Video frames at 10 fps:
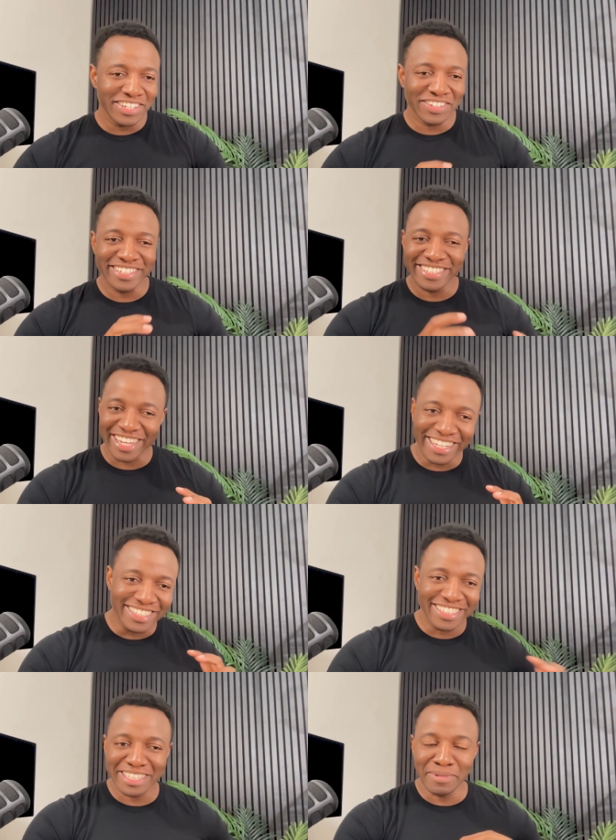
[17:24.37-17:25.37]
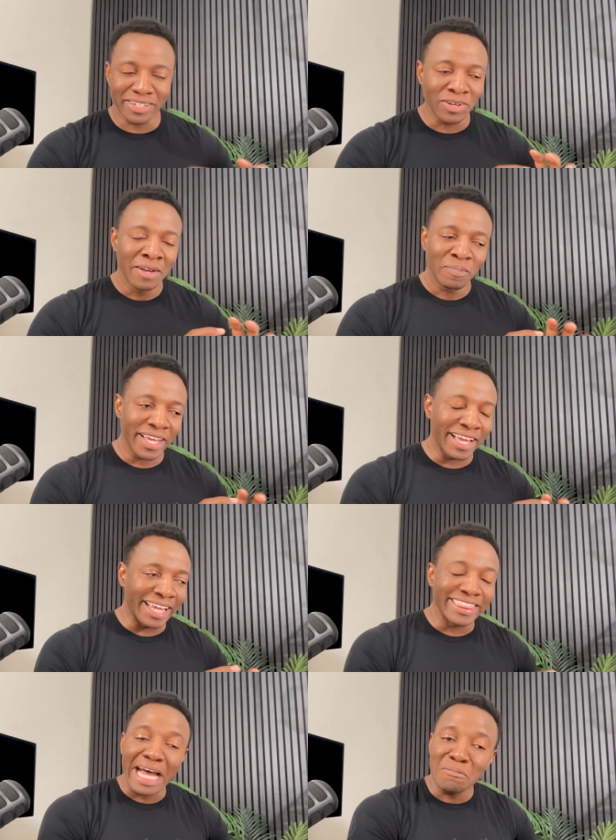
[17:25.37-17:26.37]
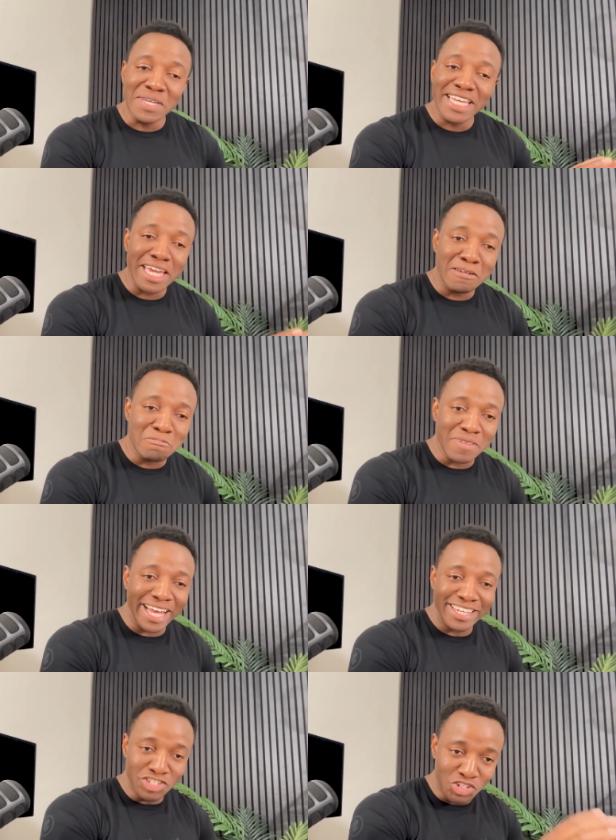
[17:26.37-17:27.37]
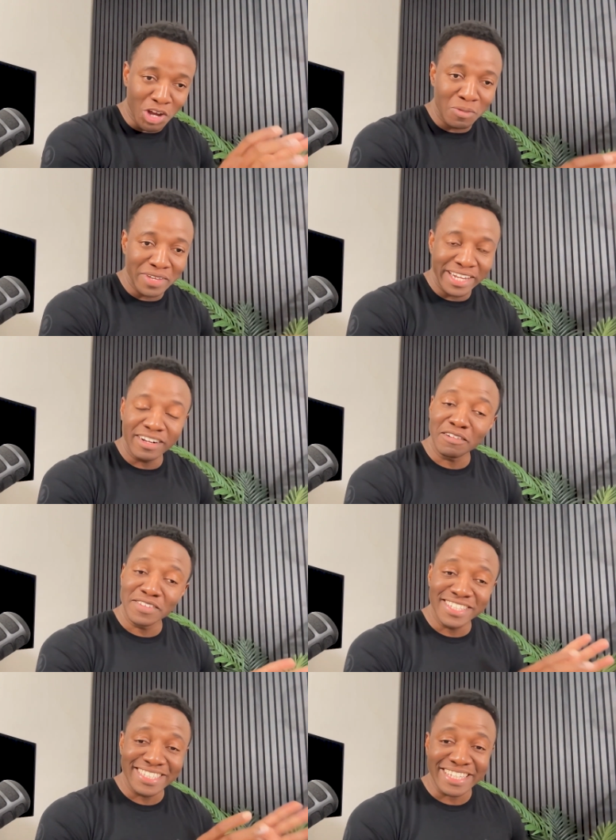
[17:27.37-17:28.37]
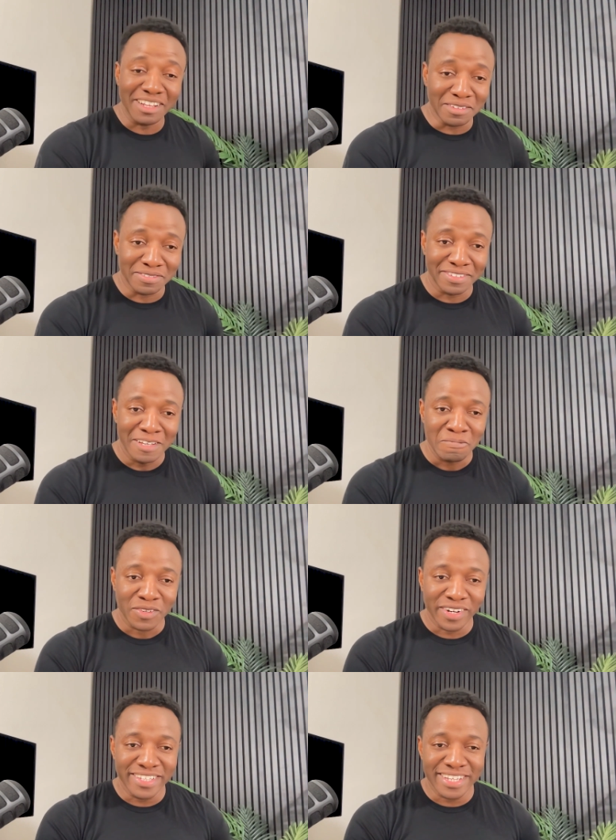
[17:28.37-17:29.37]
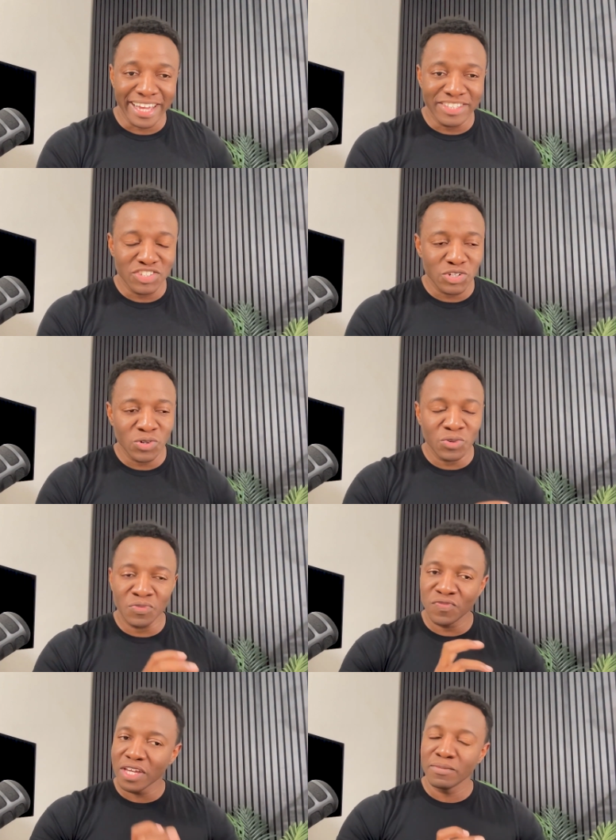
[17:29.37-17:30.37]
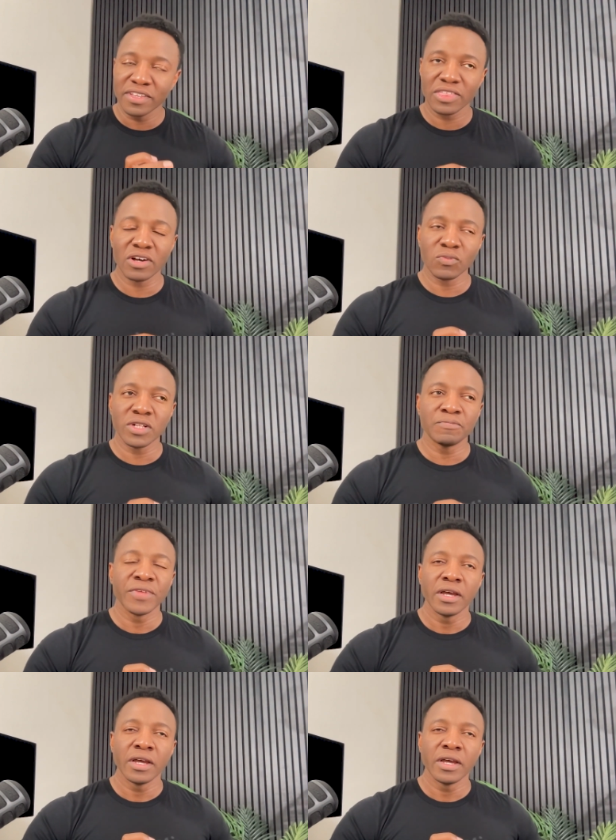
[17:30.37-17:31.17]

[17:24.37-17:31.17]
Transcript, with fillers: your design system, and and that became a job in and of itself, right? Mm-hmm. And so Figma thought, well,